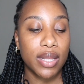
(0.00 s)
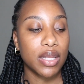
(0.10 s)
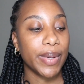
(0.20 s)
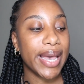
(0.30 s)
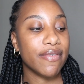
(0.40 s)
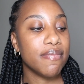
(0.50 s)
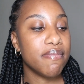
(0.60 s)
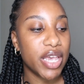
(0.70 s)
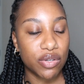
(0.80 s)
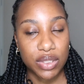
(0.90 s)
Then we have a
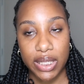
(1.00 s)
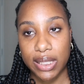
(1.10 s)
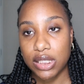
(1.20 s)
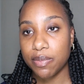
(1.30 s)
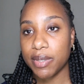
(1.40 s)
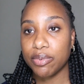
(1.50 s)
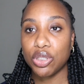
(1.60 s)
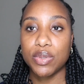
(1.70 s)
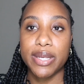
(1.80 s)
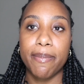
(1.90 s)
mayo stand. Some people
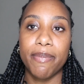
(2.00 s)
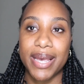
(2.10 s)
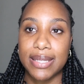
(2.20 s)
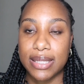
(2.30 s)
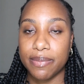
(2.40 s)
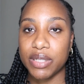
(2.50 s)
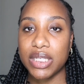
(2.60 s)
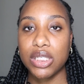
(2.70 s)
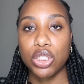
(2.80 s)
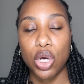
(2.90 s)
use a basin, but
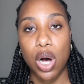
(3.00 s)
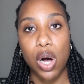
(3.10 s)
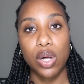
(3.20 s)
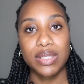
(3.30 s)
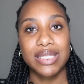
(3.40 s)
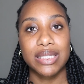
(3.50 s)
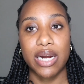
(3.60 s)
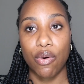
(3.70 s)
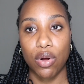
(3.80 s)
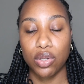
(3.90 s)
this is all
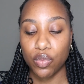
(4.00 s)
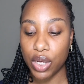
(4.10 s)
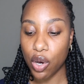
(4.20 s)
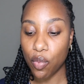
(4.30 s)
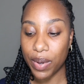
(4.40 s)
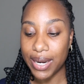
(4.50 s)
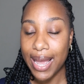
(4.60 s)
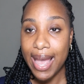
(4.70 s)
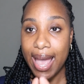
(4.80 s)
sterile. When we open